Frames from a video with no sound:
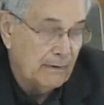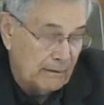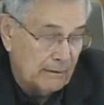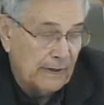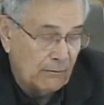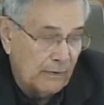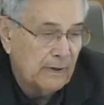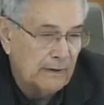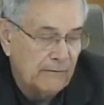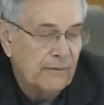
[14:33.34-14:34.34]
that
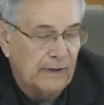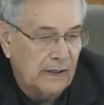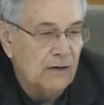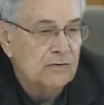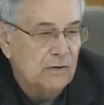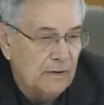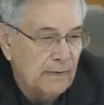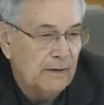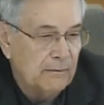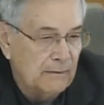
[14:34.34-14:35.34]
the council can
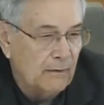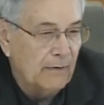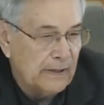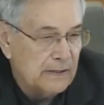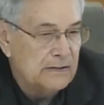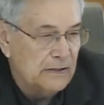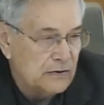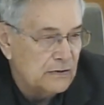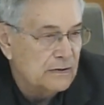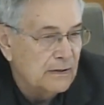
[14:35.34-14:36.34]
make the right
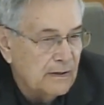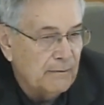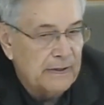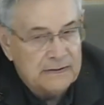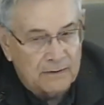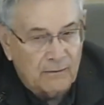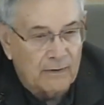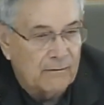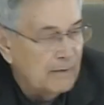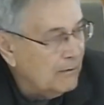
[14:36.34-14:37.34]
decisions based on
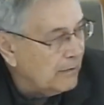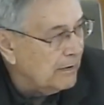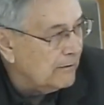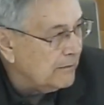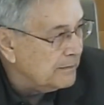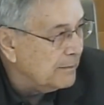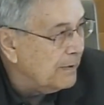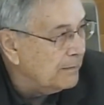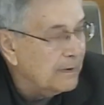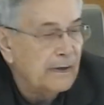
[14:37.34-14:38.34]
what we're hearing from the
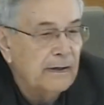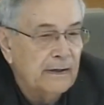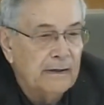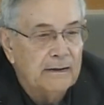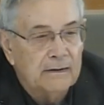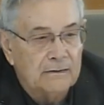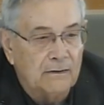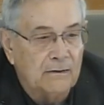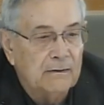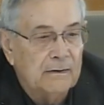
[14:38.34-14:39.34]
public.
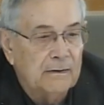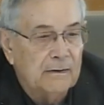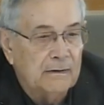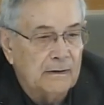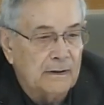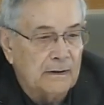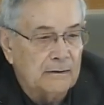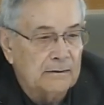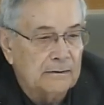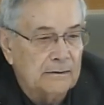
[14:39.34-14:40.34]
So
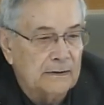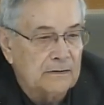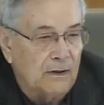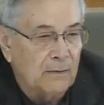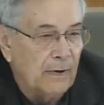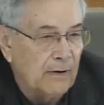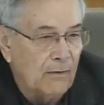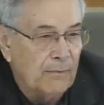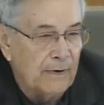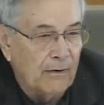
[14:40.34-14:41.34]
it's all about
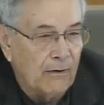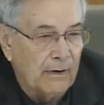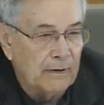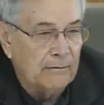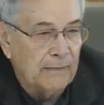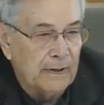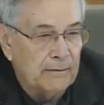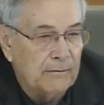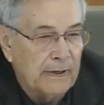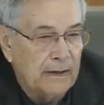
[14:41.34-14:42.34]
open door
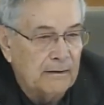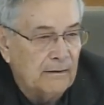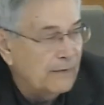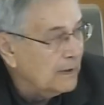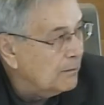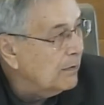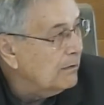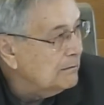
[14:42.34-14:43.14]
and being available.